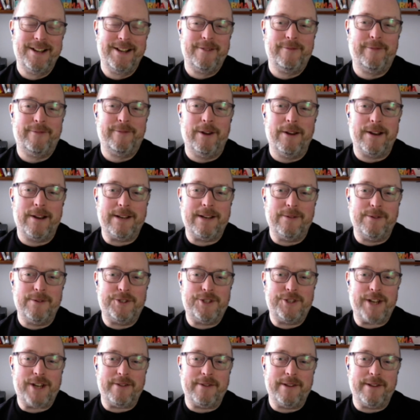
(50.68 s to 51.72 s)
felt like it was
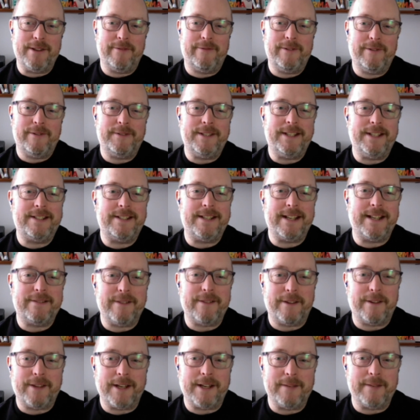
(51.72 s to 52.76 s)
January the 56th,
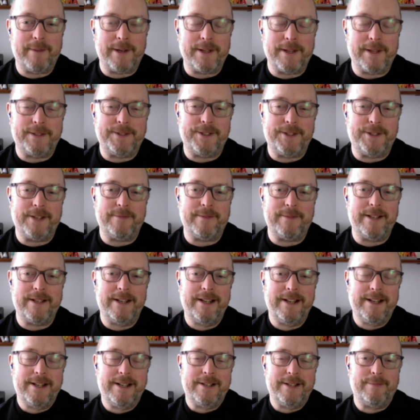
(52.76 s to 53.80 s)
I think, by the time
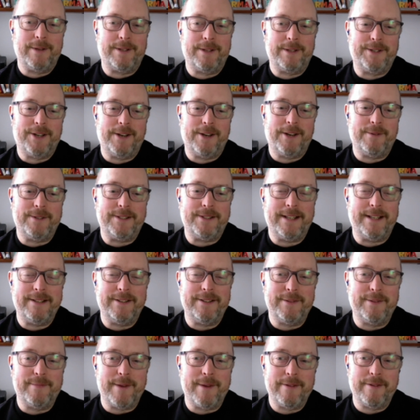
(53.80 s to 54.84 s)
it's the end of
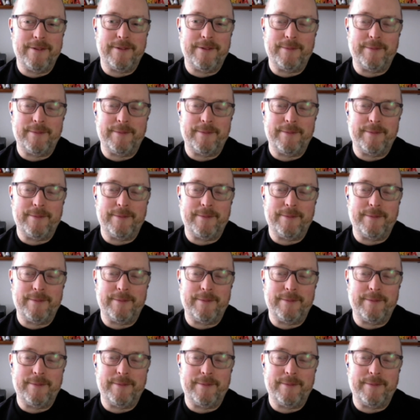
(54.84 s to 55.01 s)
the month.